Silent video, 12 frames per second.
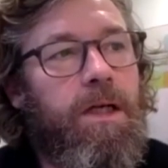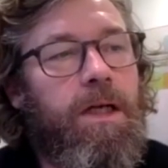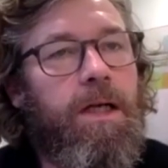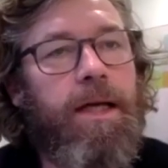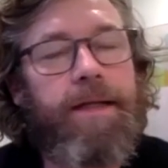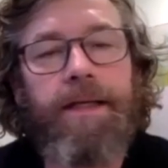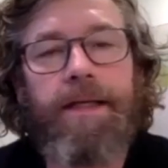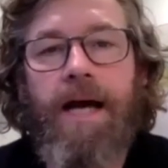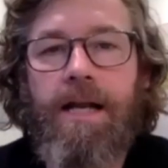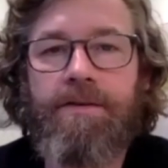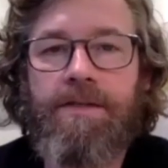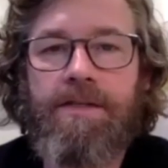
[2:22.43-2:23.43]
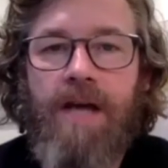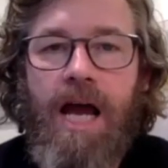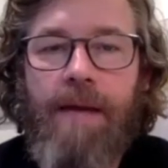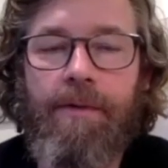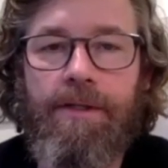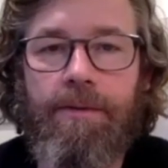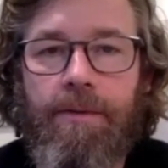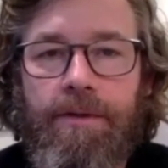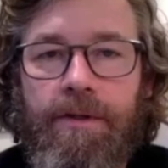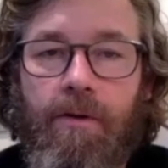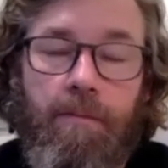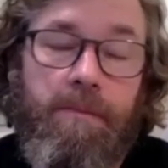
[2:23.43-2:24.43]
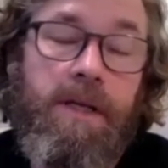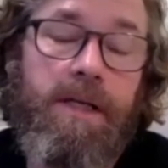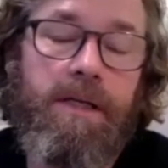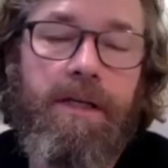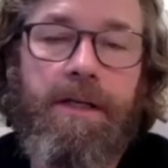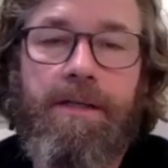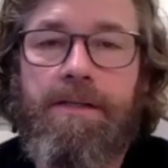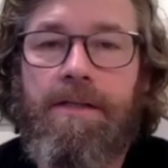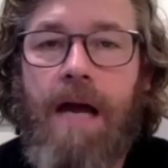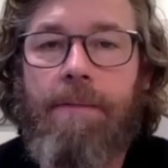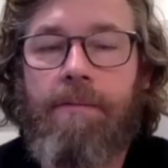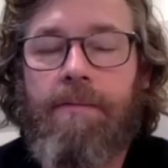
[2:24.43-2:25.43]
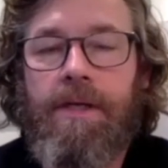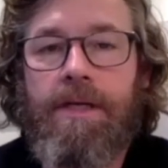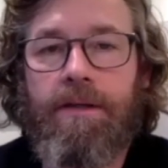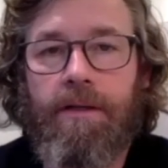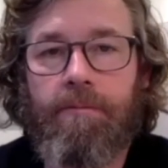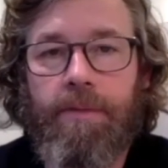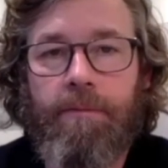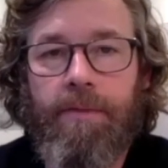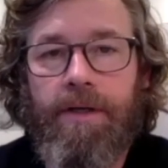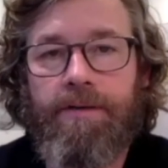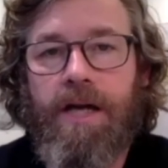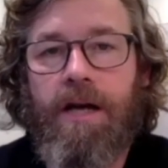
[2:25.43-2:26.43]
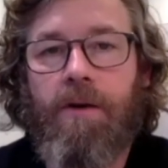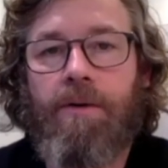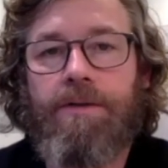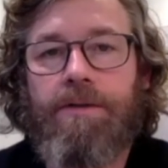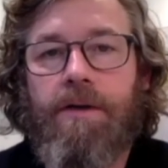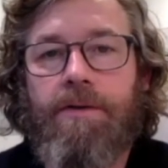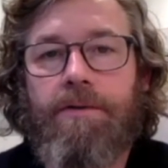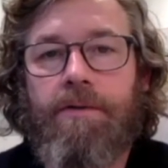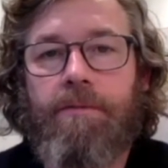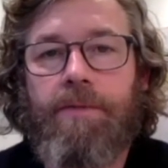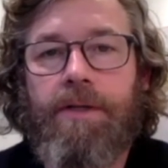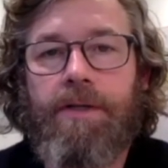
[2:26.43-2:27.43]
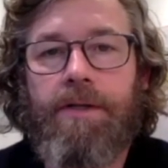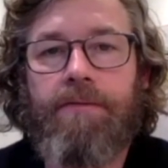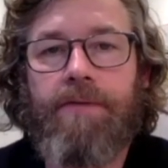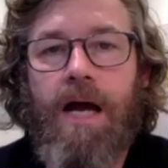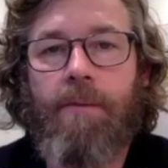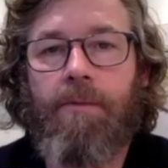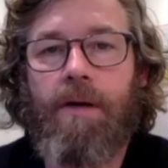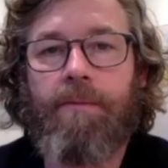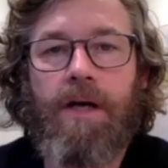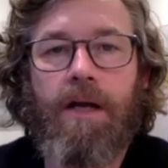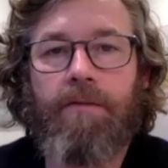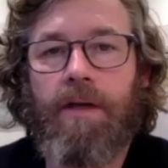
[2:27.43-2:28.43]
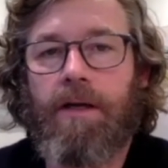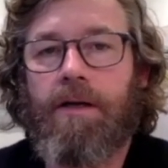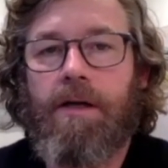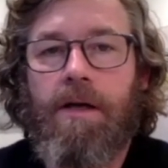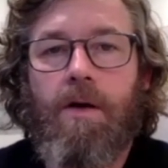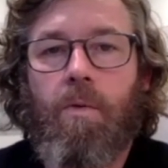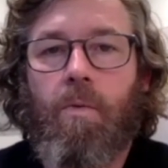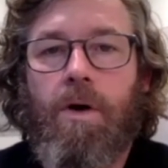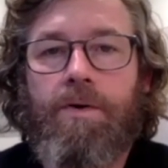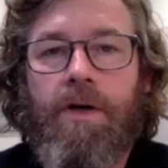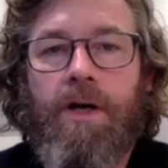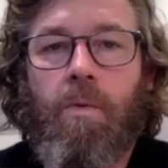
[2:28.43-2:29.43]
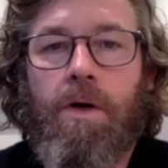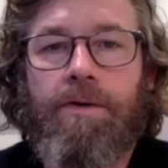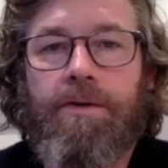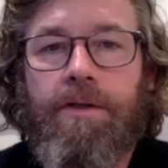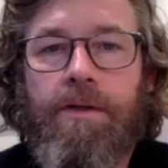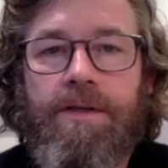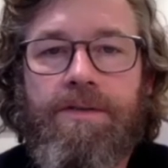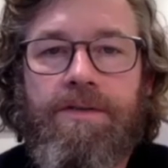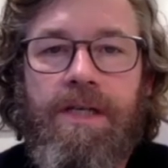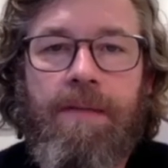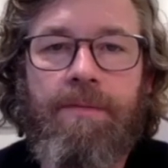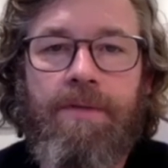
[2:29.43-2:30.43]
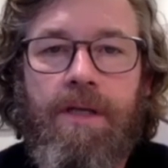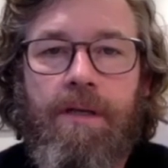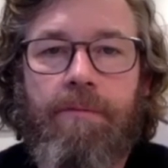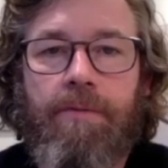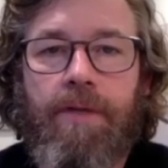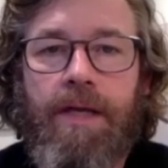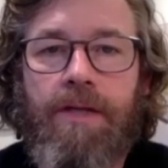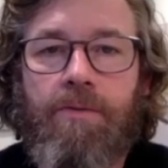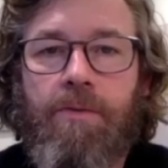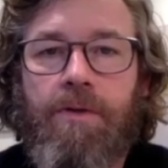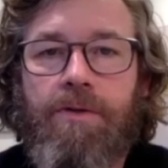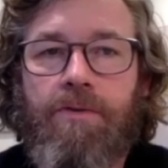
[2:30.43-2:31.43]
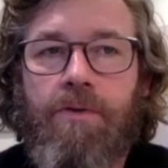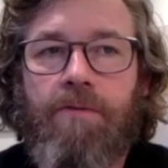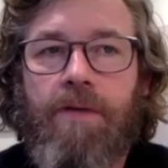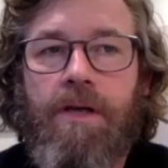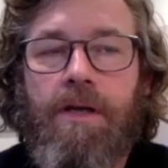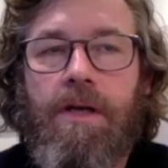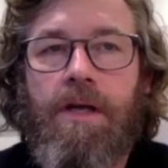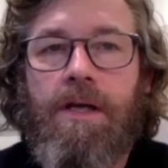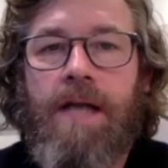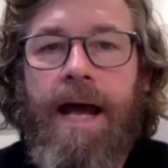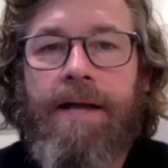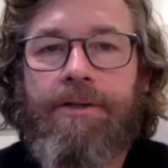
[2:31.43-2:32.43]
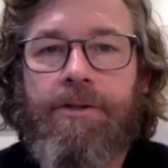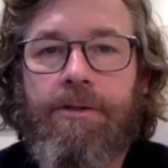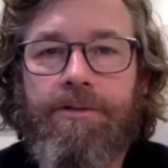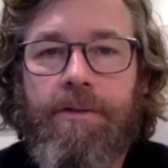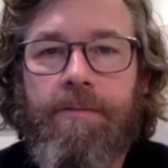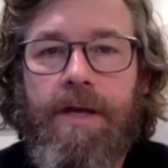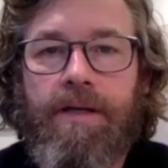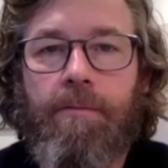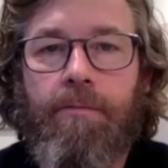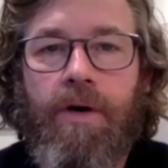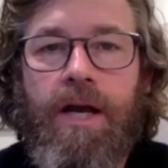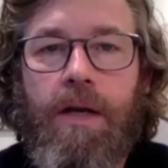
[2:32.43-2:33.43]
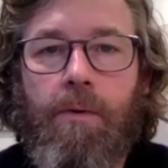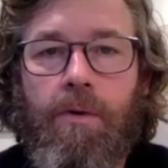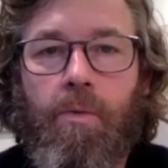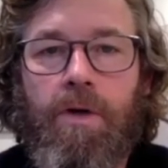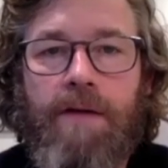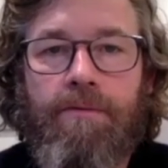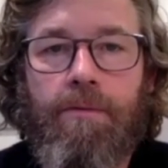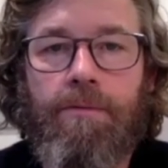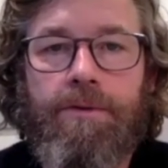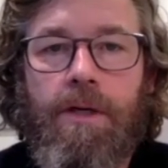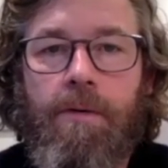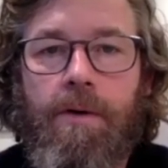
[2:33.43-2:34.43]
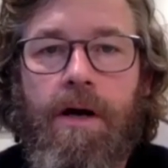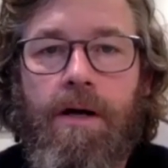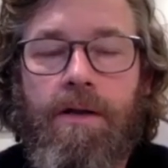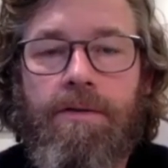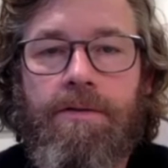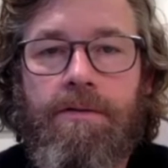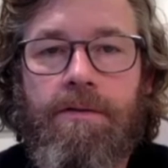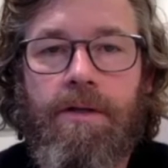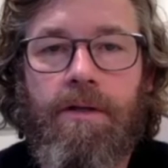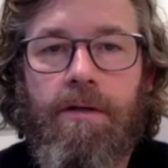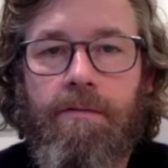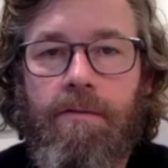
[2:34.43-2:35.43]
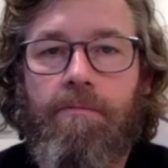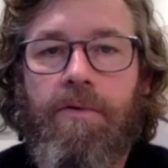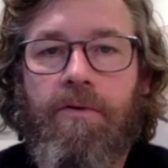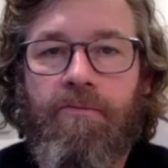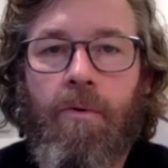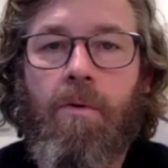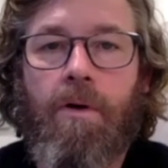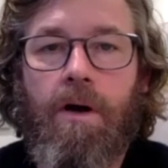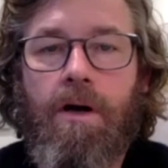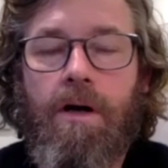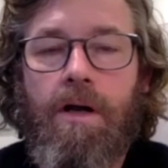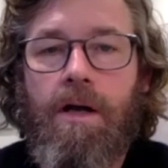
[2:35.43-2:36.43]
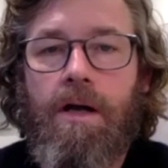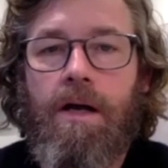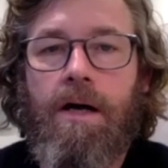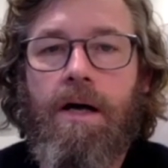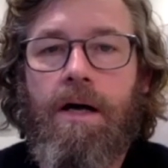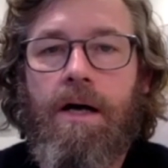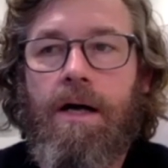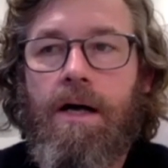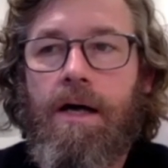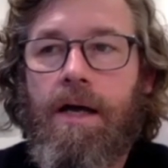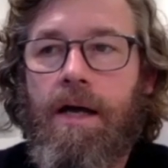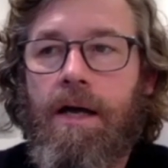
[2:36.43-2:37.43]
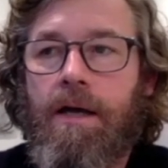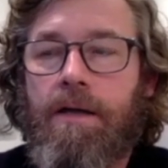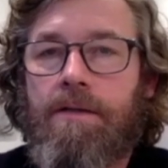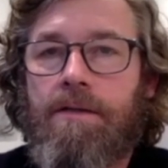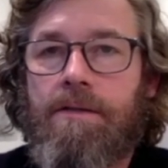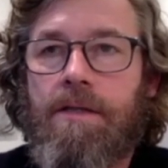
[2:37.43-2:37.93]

it can kind of stymie you, or me. It can stymie me a little bit, because I always go through a period of time where I'm kind of like wondering what to do. It seems like a place where it's sort of a natural to make a break with whatever was going on in the studio before. And